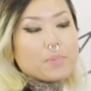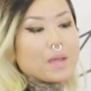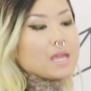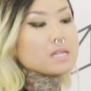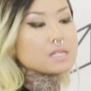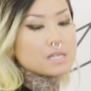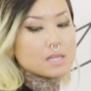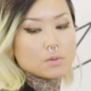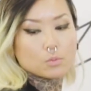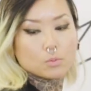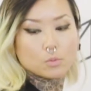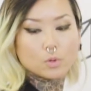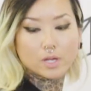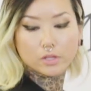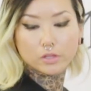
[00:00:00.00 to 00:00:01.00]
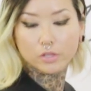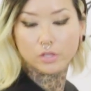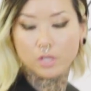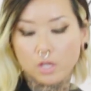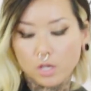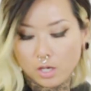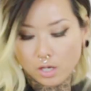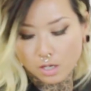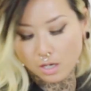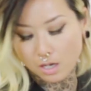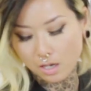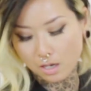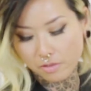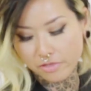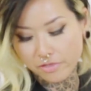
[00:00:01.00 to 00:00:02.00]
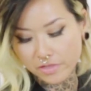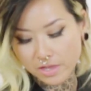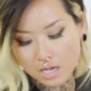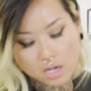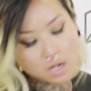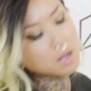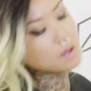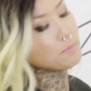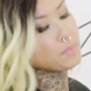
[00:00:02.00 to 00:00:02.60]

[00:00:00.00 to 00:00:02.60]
paint it with a thin